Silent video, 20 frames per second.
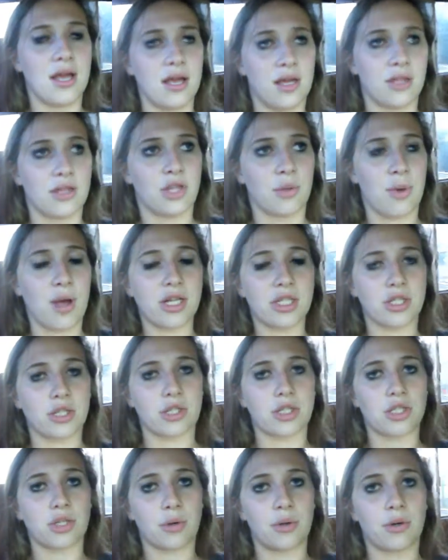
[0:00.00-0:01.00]
The rest of
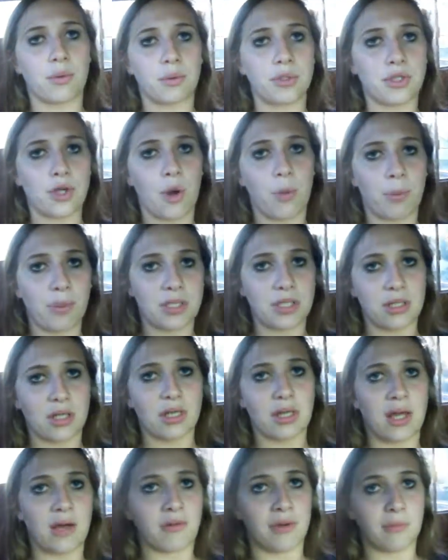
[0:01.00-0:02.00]
the store was open till
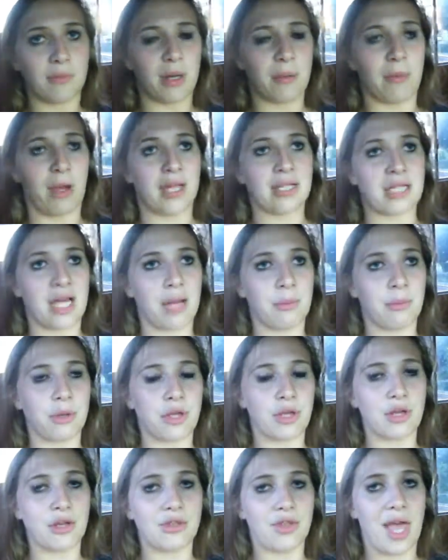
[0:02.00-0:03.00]
11, but by the time we
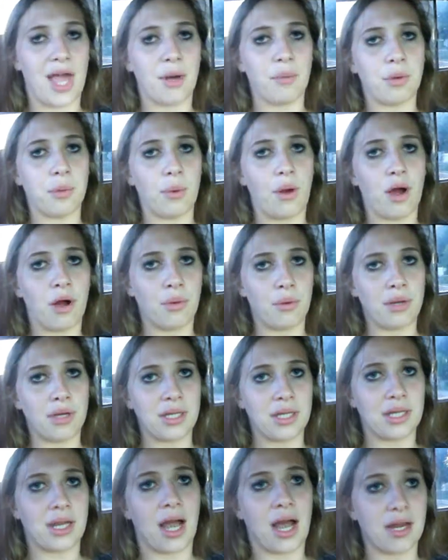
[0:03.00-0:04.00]
heard that, we were
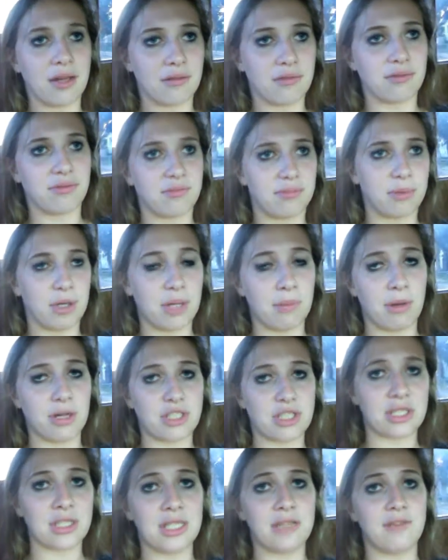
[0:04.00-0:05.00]
already kind of pretty
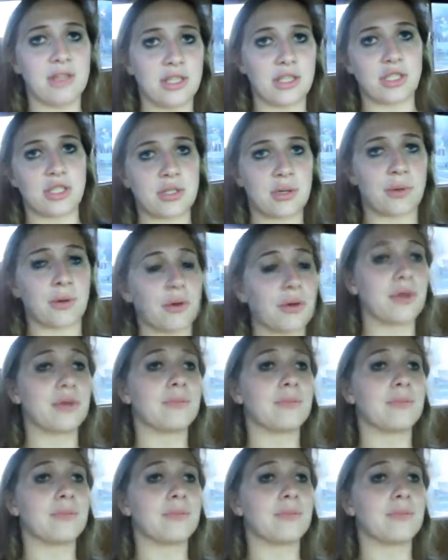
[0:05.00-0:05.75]
much leaving the store.